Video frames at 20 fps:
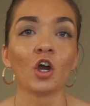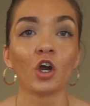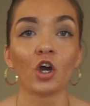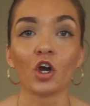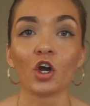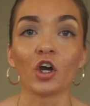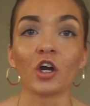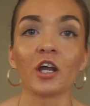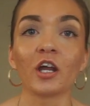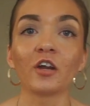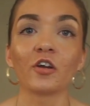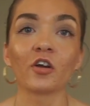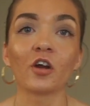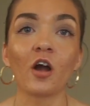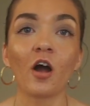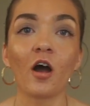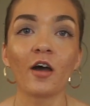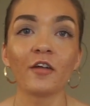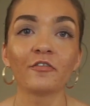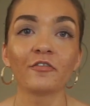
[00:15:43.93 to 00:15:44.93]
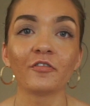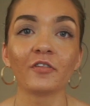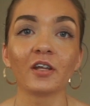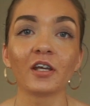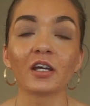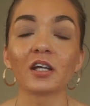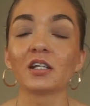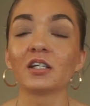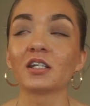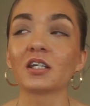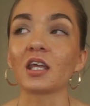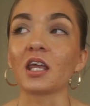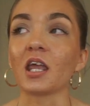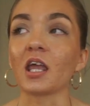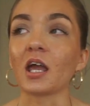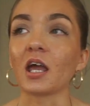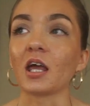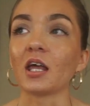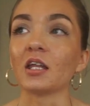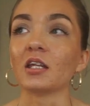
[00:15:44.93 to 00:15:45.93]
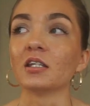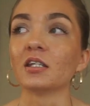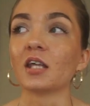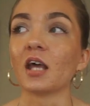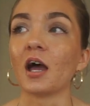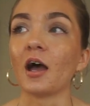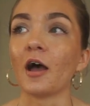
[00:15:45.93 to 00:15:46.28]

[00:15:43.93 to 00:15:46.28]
her inner conflict and